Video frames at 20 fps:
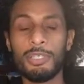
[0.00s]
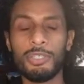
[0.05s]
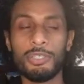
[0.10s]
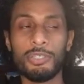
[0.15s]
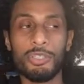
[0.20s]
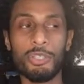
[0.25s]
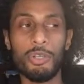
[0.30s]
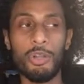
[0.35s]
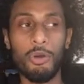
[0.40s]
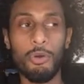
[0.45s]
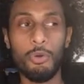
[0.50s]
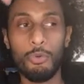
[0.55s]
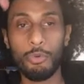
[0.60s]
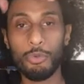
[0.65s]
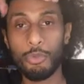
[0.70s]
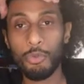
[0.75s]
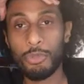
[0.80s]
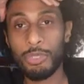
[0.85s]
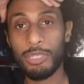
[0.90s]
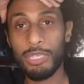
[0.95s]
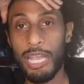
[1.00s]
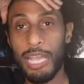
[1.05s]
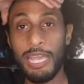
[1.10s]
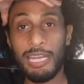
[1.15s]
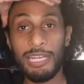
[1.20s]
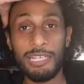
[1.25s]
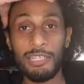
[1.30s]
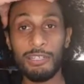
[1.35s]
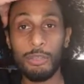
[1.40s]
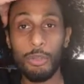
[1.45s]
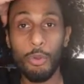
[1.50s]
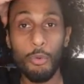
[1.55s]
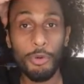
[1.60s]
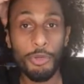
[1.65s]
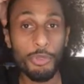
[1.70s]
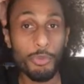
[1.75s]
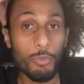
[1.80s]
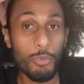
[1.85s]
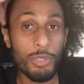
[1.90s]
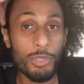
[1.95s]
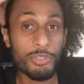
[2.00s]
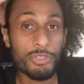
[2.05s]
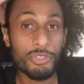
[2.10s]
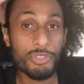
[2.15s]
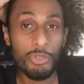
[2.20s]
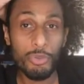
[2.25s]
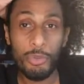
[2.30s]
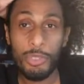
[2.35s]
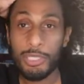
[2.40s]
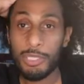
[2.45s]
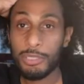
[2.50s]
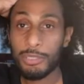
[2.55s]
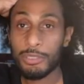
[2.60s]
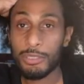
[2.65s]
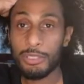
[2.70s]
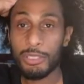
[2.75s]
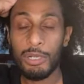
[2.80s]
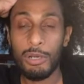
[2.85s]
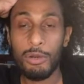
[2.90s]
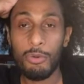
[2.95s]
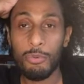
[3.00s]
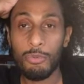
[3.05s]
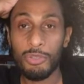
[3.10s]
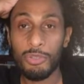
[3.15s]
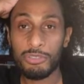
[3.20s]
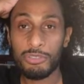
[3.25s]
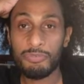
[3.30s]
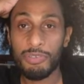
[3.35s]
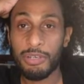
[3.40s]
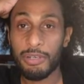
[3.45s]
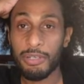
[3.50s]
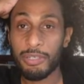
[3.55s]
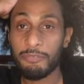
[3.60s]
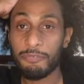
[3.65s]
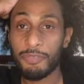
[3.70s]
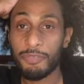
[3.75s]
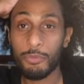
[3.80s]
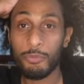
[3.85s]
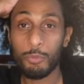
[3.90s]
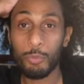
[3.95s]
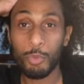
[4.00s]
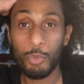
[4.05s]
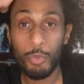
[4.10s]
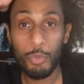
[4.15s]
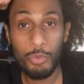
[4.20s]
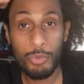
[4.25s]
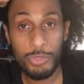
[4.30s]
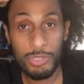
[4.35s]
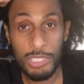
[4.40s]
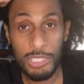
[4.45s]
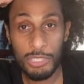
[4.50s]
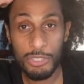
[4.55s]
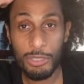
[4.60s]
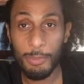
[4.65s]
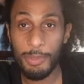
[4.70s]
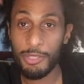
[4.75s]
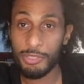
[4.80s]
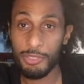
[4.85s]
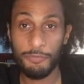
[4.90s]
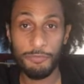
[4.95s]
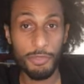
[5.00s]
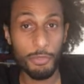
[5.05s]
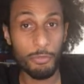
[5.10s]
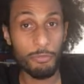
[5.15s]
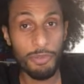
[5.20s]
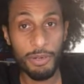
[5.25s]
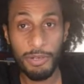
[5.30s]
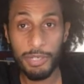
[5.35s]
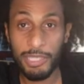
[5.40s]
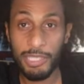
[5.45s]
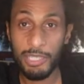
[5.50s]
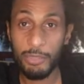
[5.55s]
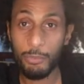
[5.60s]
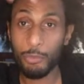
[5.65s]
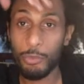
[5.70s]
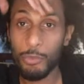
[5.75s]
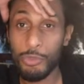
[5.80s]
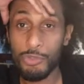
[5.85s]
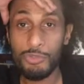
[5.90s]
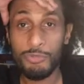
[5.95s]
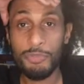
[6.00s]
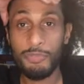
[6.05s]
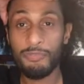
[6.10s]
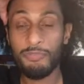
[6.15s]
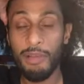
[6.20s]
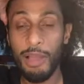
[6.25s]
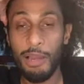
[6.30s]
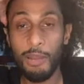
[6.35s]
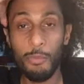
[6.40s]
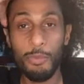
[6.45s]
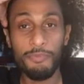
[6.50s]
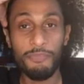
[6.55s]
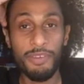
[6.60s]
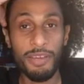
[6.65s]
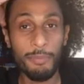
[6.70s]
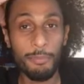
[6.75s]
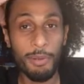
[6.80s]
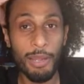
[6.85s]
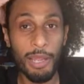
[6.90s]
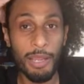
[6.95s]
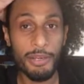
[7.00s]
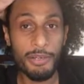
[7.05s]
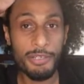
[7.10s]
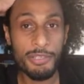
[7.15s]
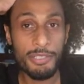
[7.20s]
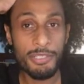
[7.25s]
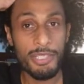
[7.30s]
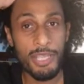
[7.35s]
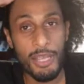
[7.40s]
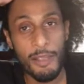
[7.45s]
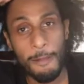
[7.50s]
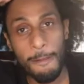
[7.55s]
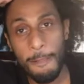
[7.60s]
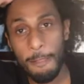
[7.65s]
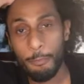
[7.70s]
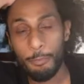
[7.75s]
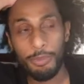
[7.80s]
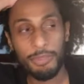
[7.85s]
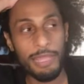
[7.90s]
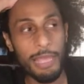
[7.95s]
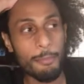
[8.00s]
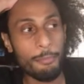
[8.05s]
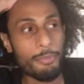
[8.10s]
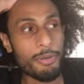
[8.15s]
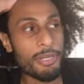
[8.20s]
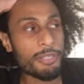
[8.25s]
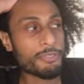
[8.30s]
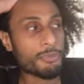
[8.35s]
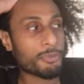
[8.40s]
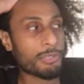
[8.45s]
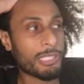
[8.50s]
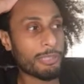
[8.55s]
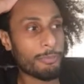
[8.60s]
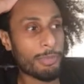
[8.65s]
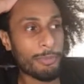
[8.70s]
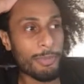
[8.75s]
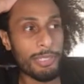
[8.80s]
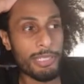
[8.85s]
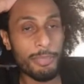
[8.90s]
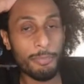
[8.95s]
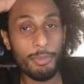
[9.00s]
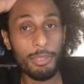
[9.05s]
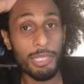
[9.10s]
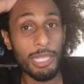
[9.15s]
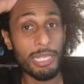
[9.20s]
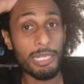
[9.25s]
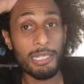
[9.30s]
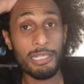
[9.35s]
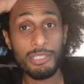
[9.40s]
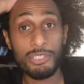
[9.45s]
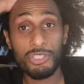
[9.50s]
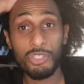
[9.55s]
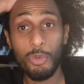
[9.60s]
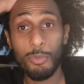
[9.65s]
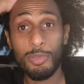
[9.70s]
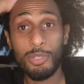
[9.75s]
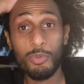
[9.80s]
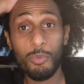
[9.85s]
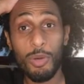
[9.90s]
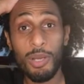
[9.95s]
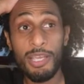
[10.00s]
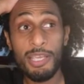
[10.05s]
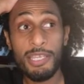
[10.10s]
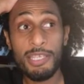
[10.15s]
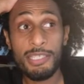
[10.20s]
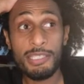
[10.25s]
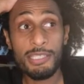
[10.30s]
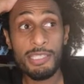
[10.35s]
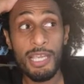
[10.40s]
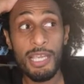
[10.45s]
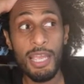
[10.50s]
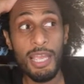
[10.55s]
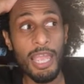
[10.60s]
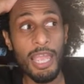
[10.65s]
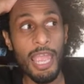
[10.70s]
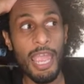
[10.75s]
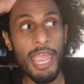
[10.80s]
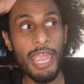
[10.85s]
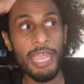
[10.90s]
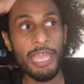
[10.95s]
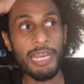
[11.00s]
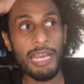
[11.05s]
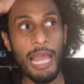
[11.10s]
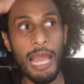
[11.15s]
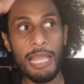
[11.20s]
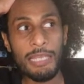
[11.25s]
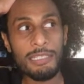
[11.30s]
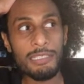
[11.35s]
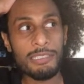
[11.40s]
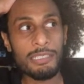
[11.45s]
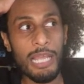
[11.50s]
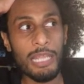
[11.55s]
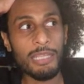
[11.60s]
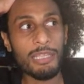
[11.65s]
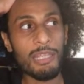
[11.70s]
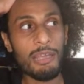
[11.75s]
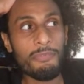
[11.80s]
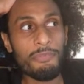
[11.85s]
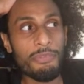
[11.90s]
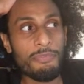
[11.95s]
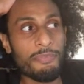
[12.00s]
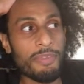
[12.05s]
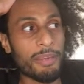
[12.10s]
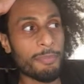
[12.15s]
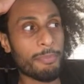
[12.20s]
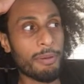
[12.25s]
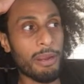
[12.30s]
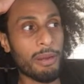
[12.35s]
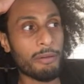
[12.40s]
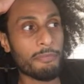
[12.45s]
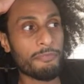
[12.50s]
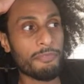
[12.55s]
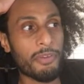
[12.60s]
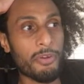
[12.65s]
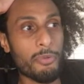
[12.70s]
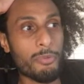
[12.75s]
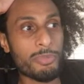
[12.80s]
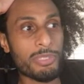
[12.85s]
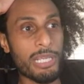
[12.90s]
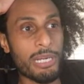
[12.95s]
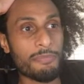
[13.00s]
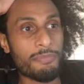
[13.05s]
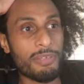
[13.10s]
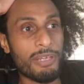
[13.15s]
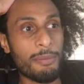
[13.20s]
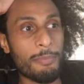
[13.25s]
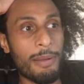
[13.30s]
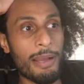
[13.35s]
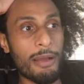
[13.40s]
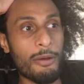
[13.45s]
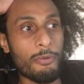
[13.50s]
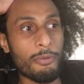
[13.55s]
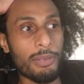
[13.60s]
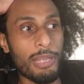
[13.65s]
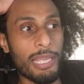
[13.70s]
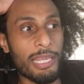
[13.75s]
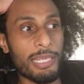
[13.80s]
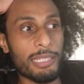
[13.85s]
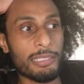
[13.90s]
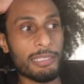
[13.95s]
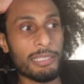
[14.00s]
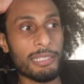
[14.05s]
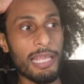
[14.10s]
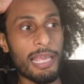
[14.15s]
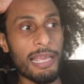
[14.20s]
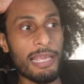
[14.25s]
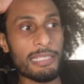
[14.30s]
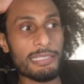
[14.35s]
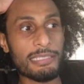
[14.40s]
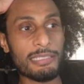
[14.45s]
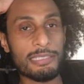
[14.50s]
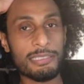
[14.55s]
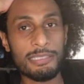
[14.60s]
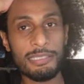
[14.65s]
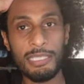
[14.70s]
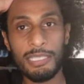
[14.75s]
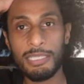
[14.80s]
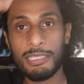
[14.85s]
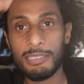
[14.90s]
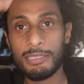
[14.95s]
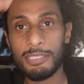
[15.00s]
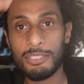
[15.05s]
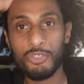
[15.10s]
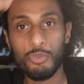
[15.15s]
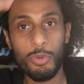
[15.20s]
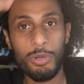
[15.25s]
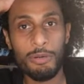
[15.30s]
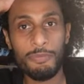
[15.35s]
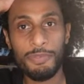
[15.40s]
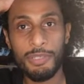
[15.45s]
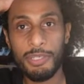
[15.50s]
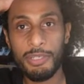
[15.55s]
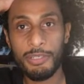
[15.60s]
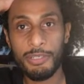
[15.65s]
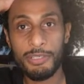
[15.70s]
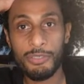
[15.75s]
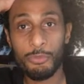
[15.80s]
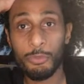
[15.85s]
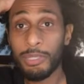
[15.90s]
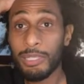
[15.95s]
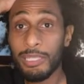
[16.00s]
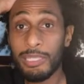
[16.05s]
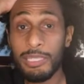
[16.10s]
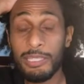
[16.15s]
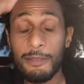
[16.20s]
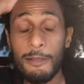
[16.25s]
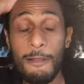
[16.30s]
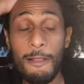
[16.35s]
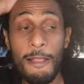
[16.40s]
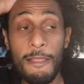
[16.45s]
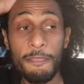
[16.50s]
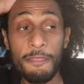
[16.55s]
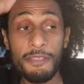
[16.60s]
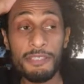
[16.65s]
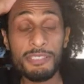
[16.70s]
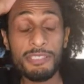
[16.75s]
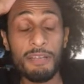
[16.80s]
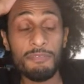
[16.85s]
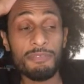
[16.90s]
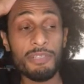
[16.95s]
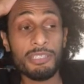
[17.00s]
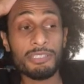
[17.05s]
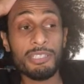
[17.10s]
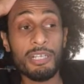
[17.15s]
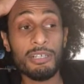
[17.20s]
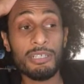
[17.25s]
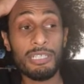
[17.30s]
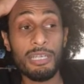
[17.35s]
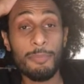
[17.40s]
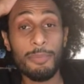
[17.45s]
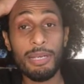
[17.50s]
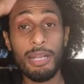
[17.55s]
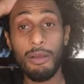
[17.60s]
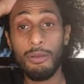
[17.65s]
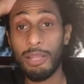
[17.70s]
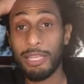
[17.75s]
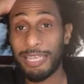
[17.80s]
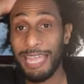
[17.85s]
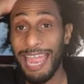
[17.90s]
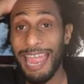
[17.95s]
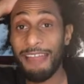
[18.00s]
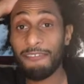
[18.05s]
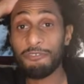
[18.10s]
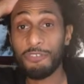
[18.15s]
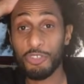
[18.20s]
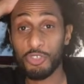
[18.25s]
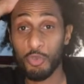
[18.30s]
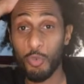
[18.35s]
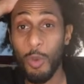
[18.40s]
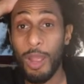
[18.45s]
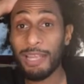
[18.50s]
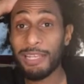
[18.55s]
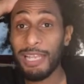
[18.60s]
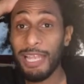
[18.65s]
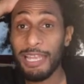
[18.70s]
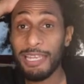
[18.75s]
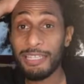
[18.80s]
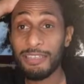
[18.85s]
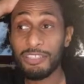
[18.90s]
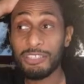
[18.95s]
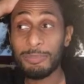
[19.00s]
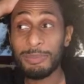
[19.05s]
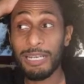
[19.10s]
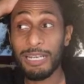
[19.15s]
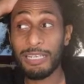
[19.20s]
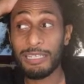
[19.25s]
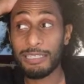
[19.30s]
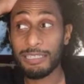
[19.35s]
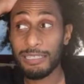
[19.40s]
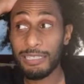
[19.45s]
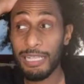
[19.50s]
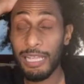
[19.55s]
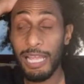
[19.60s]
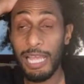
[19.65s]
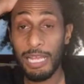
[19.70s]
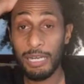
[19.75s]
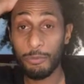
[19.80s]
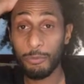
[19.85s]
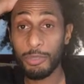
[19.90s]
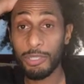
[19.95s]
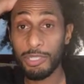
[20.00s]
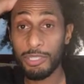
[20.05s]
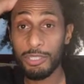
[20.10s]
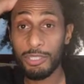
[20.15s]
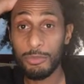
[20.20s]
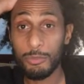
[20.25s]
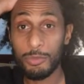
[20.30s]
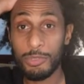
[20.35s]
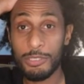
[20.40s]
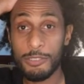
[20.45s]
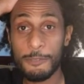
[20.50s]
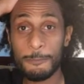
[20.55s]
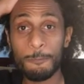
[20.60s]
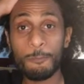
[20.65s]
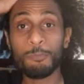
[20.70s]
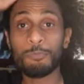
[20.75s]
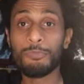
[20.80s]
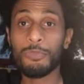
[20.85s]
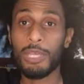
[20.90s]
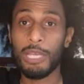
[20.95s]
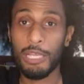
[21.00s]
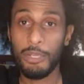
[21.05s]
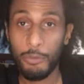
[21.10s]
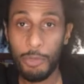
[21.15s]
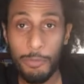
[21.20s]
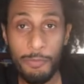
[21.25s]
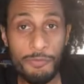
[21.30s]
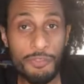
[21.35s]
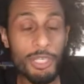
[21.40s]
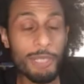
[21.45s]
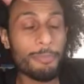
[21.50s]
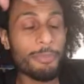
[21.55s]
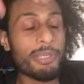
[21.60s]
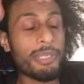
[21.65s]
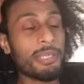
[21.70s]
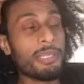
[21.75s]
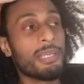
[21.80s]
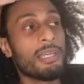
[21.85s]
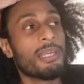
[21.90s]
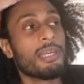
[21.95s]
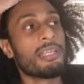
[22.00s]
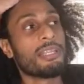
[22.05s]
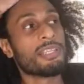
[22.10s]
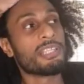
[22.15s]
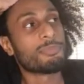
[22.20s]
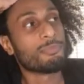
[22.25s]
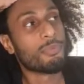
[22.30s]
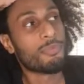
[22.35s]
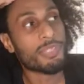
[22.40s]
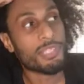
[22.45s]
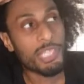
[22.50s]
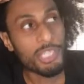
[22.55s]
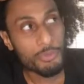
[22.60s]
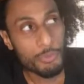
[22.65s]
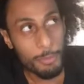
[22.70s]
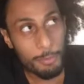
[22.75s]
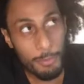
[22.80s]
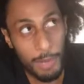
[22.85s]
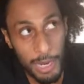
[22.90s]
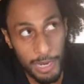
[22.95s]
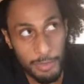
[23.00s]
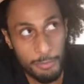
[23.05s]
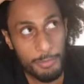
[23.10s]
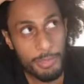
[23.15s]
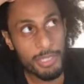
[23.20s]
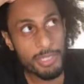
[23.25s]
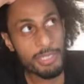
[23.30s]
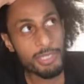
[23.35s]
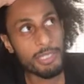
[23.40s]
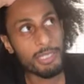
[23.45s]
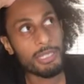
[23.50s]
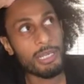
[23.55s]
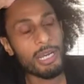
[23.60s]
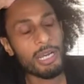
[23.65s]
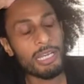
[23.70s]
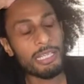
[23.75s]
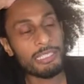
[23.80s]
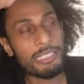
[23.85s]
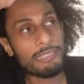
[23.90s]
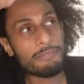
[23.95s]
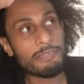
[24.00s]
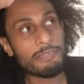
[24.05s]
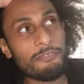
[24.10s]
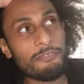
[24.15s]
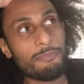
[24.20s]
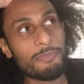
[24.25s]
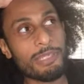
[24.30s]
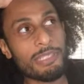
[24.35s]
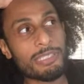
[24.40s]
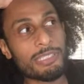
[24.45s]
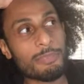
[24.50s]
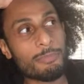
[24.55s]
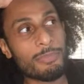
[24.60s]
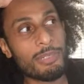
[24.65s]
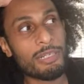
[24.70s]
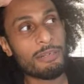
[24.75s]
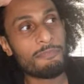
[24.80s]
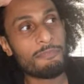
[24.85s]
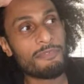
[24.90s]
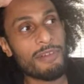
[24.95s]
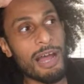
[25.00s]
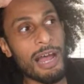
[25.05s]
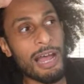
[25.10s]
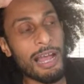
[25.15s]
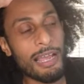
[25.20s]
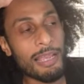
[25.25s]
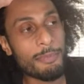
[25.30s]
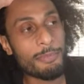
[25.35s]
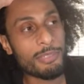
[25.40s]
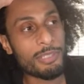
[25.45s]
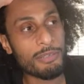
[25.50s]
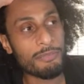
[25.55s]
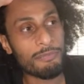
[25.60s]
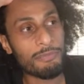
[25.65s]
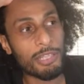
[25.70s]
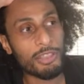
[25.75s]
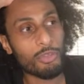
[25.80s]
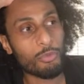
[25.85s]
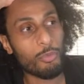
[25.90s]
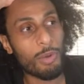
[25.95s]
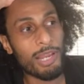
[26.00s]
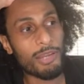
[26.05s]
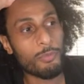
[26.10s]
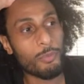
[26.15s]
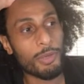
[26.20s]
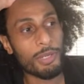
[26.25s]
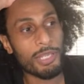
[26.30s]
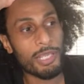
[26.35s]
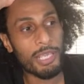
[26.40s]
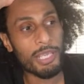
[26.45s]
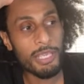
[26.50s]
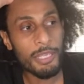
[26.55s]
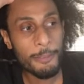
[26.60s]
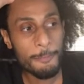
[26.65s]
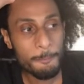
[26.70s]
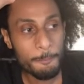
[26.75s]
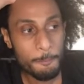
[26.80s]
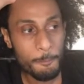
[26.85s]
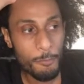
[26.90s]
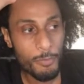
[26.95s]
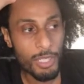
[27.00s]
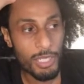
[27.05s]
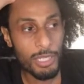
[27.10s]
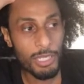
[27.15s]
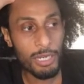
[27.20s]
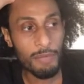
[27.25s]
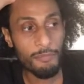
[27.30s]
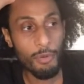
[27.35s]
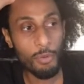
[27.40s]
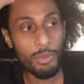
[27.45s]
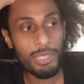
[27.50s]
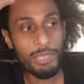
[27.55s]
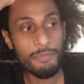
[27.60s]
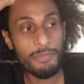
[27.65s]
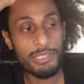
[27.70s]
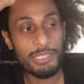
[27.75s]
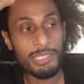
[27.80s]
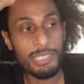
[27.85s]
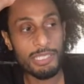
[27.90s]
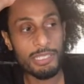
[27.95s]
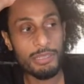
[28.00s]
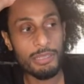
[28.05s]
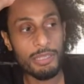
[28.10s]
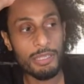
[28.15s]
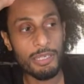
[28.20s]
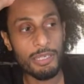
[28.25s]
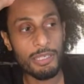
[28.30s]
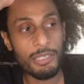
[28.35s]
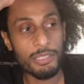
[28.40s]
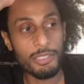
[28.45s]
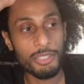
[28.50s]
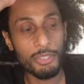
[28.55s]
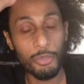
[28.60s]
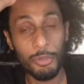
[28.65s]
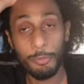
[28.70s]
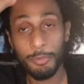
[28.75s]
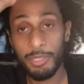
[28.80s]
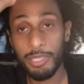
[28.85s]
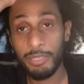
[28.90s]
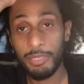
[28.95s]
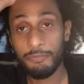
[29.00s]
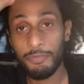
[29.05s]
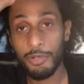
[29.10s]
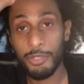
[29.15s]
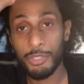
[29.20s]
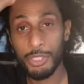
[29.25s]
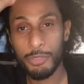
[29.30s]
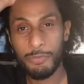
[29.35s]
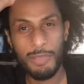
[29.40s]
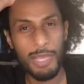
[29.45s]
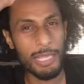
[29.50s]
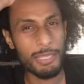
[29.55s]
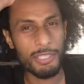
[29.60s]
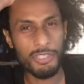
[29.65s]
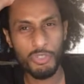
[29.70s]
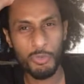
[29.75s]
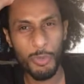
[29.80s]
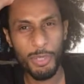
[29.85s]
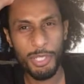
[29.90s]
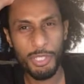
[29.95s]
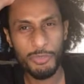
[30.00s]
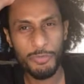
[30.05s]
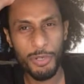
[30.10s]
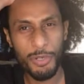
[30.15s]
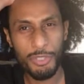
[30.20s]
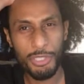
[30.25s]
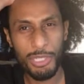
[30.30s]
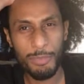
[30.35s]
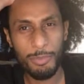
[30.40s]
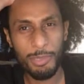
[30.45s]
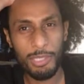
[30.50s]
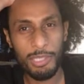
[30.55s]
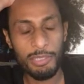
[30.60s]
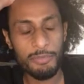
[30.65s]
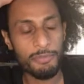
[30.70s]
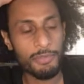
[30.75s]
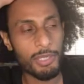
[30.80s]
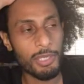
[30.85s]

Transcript: You know, you can add any lore you want to it. You know, there's very few rules there's a few very key rules you can follow with vampires, but that puzzle can be manipulated in so many ways. And I love the vampire films that have come out like in the last 10 to 12 years. Really, the stuff that started coming out like after Twilight, there's been a lot of really good ones. I agree with JP. This movie does remind me. It did me some vibes of Let the Right One In. I've only ever seen the European version of that, Swedish version, I believe.